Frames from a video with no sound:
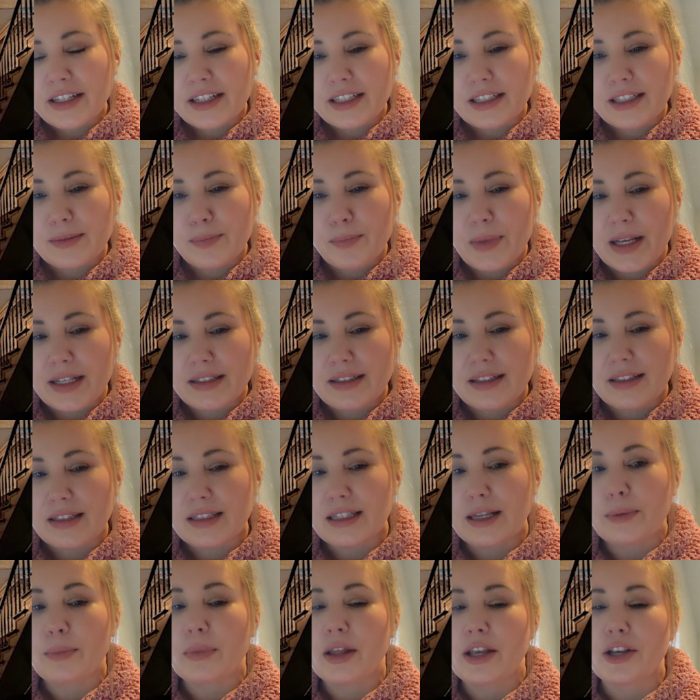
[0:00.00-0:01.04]
it makes it
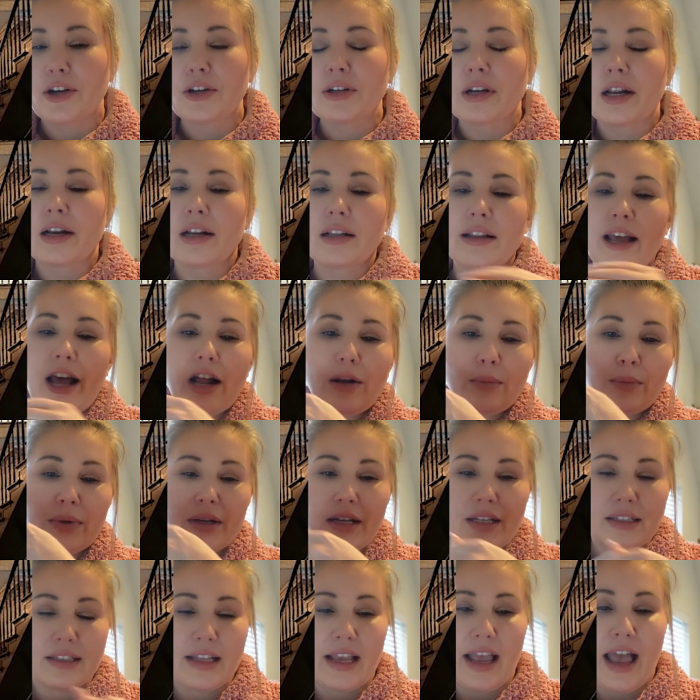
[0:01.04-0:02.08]
seem like you're not allowed
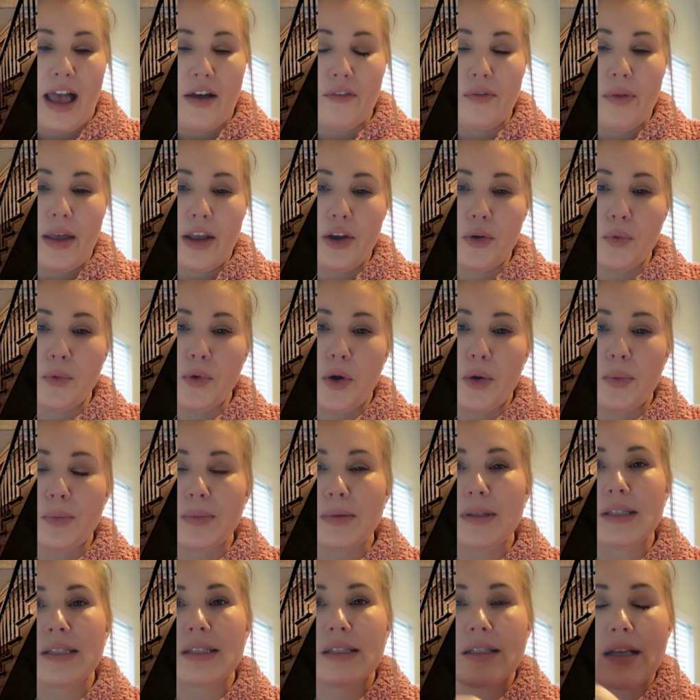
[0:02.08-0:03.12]
because they have like
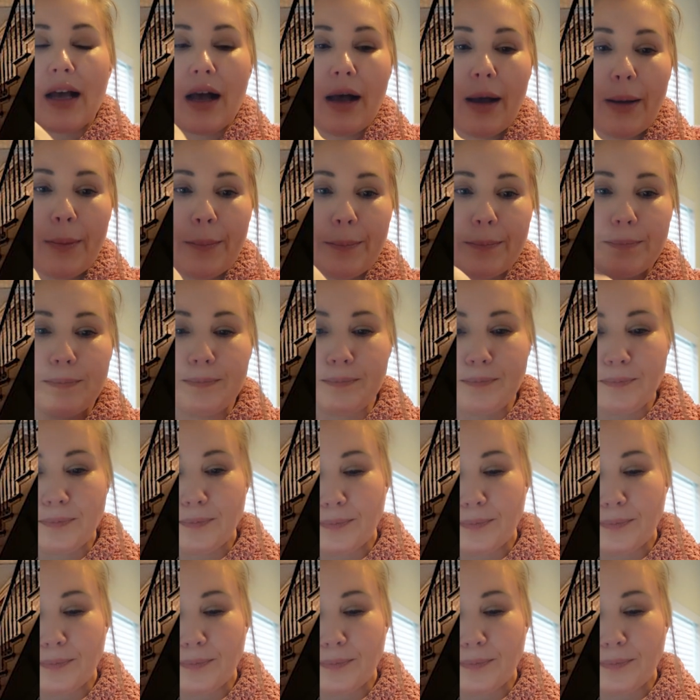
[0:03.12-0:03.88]
ropes um,